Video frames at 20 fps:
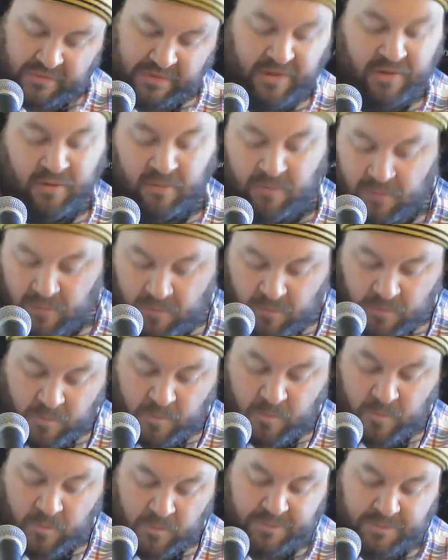
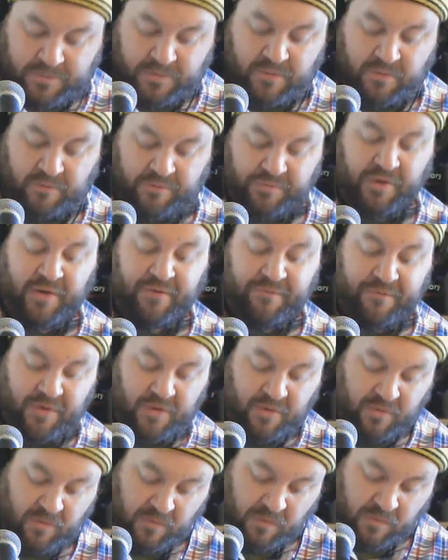towers of
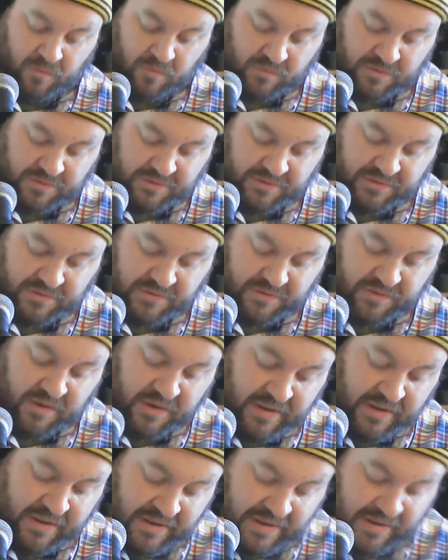refuge and
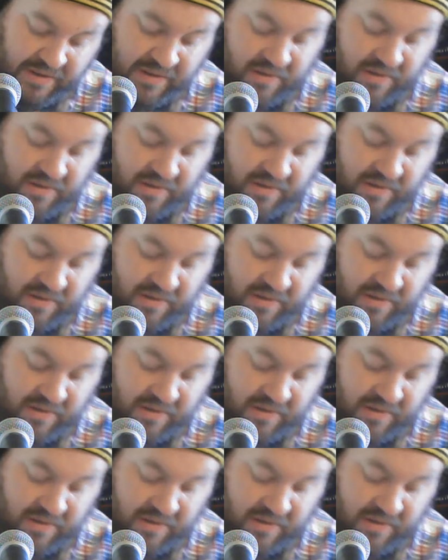strength.